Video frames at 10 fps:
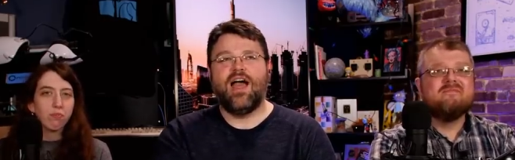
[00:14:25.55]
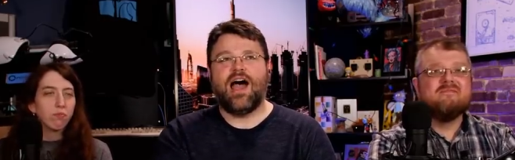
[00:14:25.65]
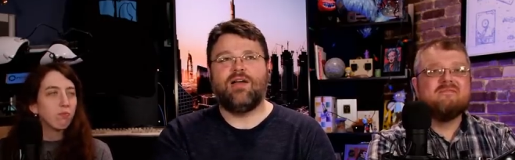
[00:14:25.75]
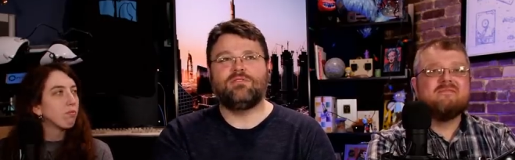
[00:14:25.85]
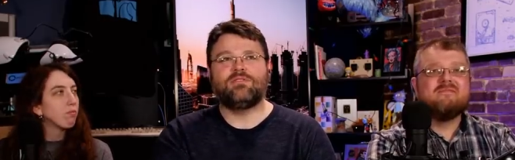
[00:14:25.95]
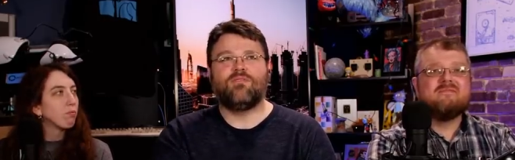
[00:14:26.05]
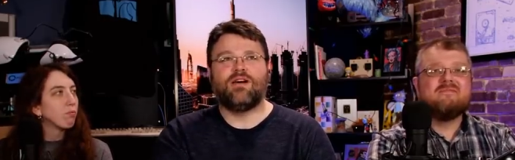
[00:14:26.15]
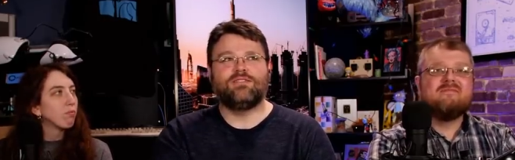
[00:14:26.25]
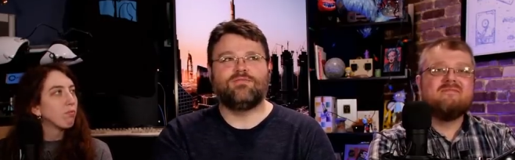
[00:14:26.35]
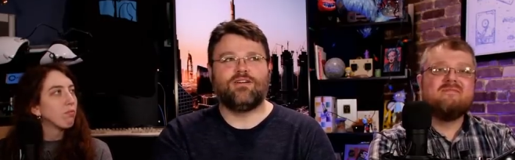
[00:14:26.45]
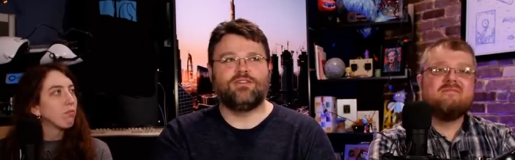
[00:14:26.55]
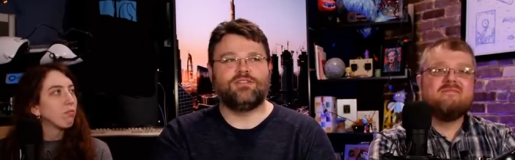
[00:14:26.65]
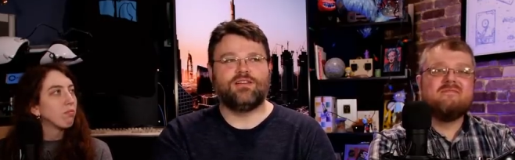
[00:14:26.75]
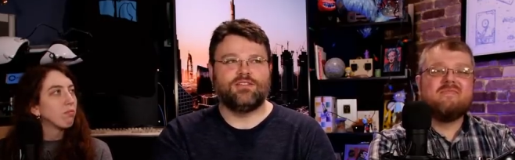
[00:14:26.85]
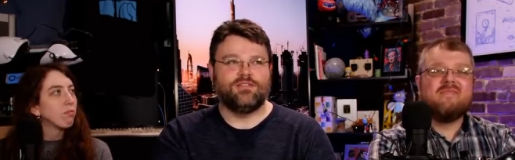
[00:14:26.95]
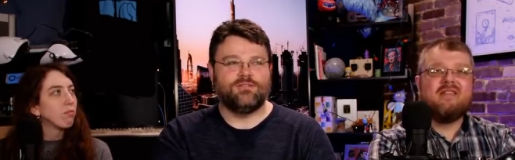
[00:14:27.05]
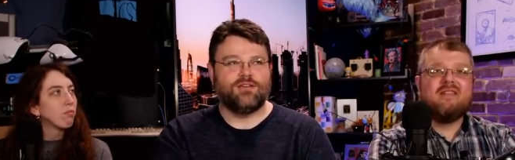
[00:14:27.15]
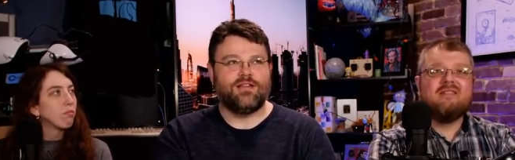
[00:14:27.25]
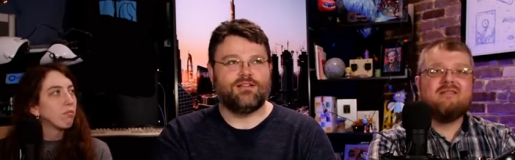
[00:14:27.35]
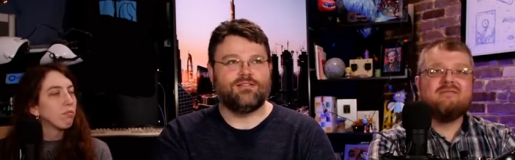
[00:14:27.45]
Speaker 1: I'd be surprised if Russia doesn't do
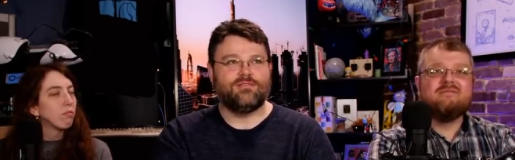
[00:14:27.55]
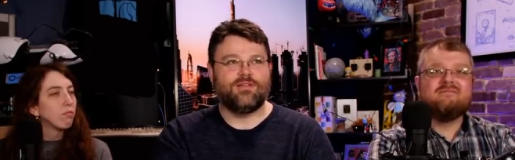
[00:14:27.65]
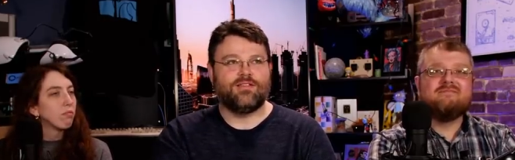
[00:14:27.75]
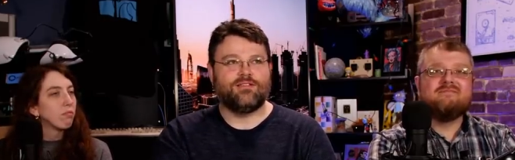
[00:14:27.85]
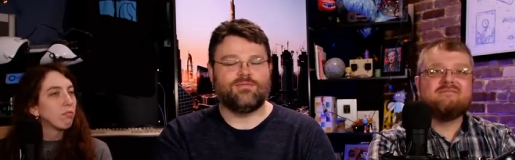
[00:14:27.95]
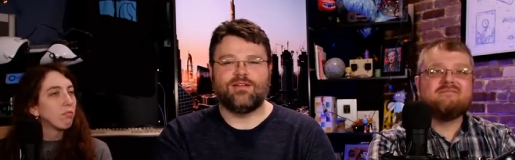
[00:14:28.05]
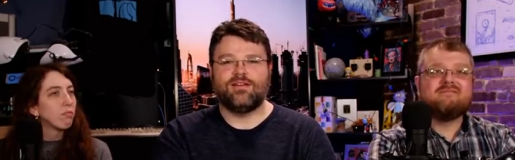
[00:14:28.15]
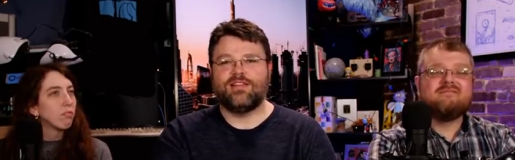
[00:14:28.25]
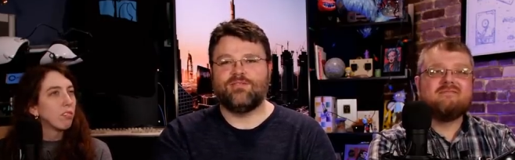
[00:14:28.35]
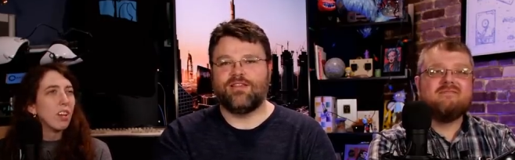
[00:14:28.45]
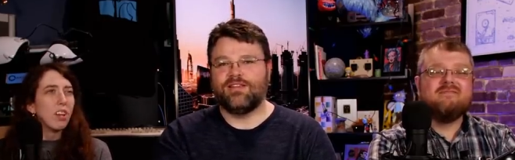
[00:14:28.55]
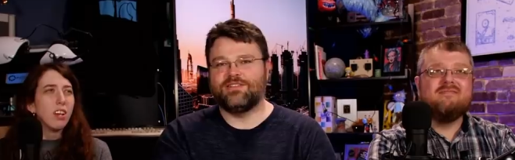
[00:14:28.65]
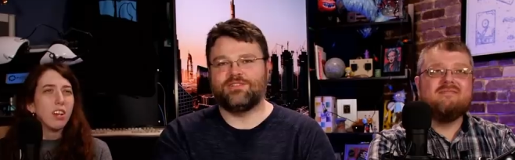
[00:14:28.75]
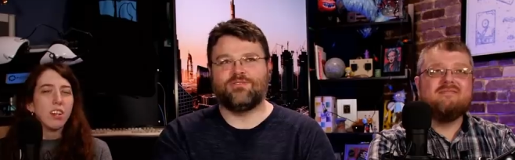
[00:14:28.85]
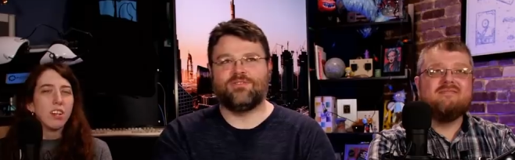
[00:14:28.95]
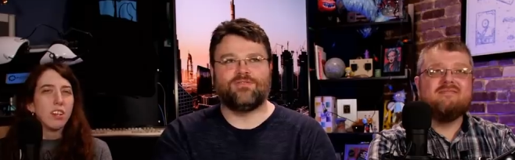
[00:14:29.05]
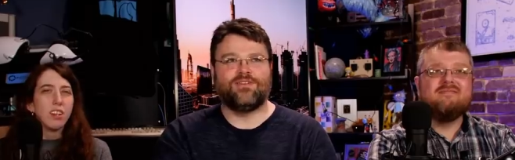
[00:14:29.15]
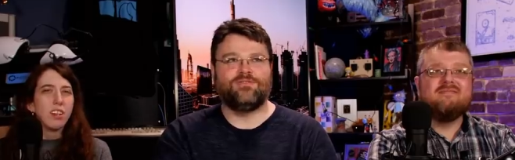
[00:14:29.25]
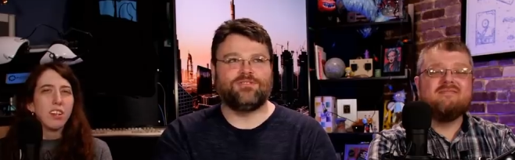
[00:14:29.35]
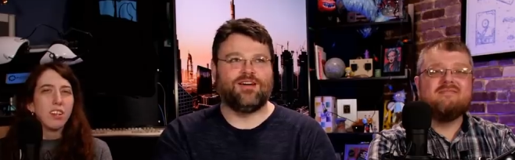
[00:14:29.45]
that the way that. Well, anyway, that's a story for
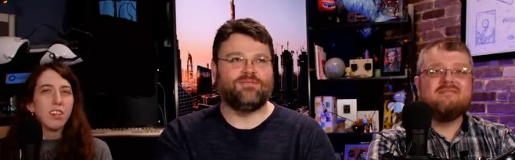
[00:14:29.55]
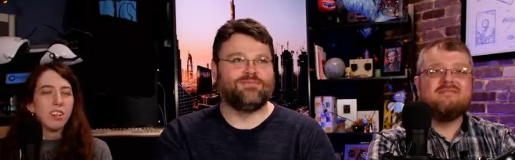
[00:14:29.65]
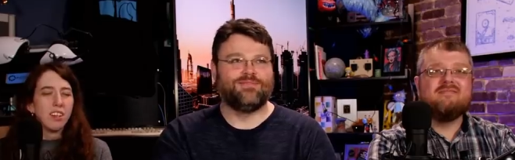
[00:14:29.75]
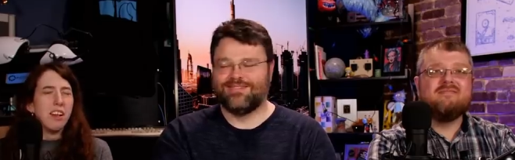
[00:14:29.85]
another time.